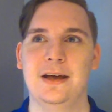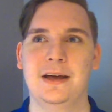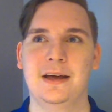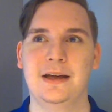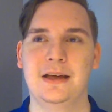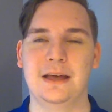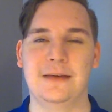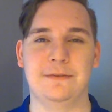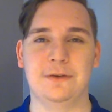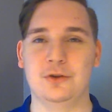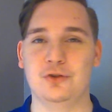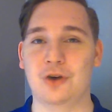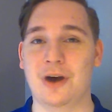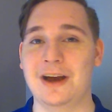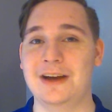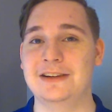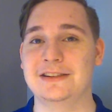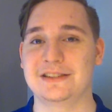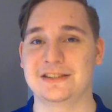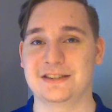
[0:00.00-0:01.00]
If you
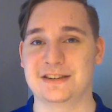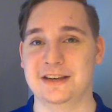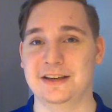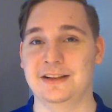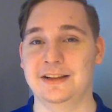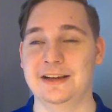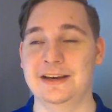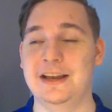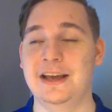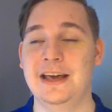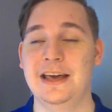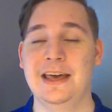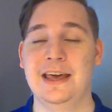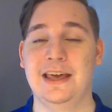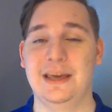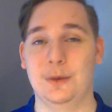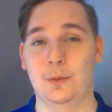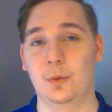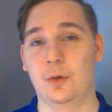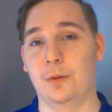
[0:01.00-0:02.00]
try and steal it,
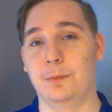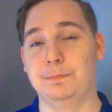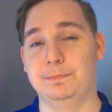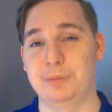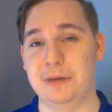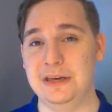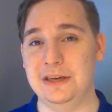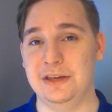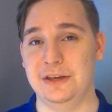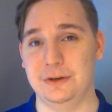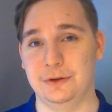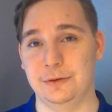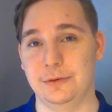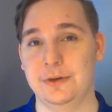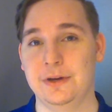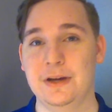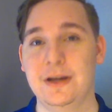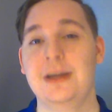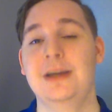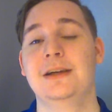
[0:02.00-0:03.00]
it will beat
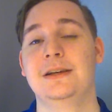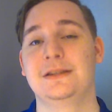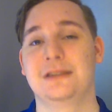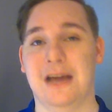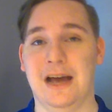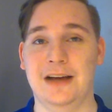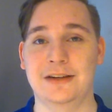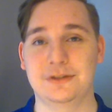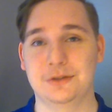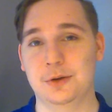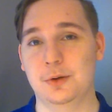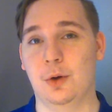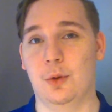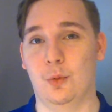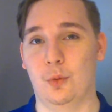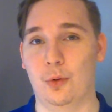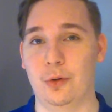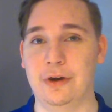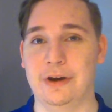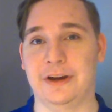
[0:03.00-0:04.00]
you, tattoo a
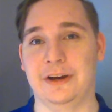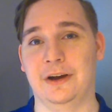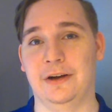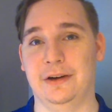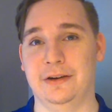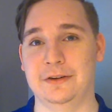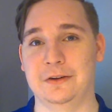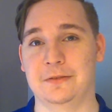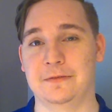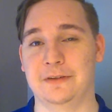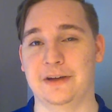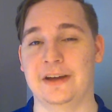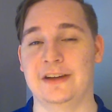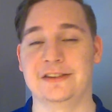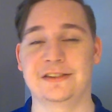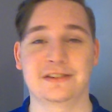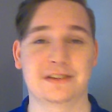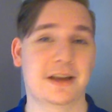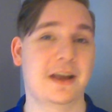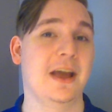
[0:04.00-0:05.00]
warning on your
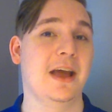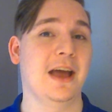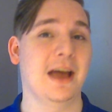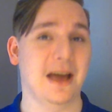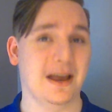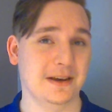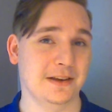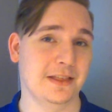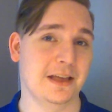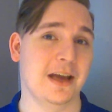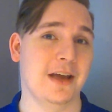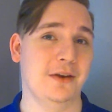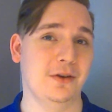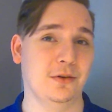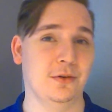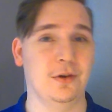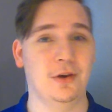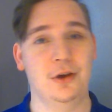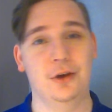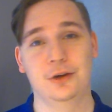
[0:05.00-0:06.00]
face, and
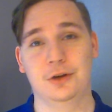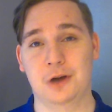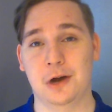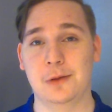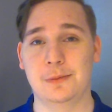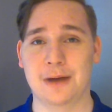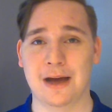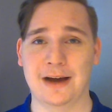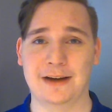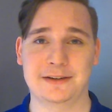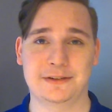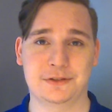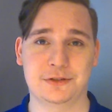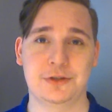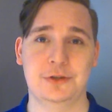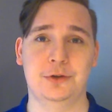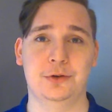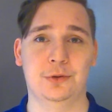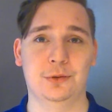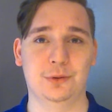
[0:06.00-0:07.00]
then go back
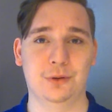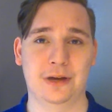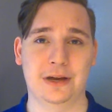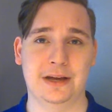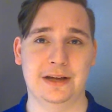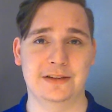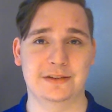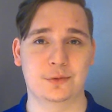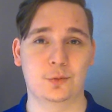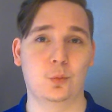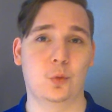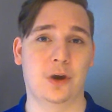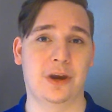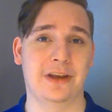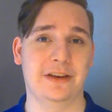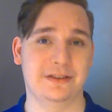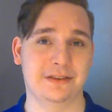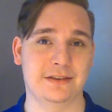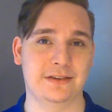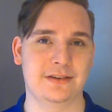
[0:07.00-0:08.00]
to what
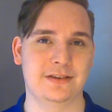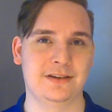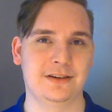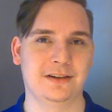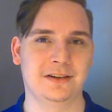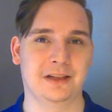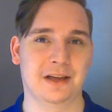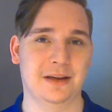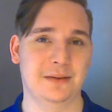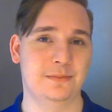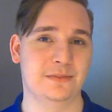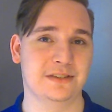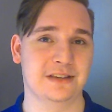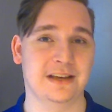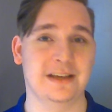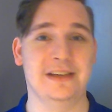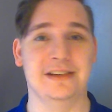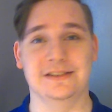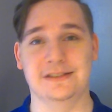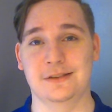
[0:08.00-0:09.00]
it claims
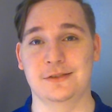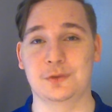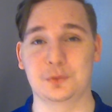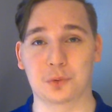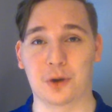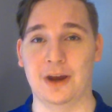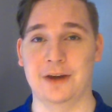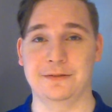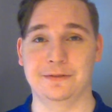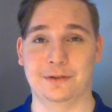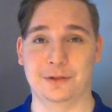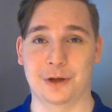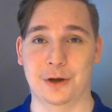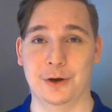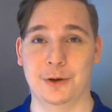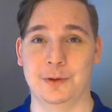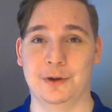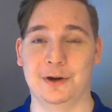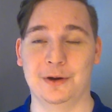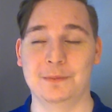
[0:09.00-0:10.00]
is its rightful
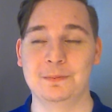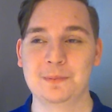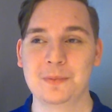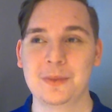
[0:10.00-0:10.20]
owner.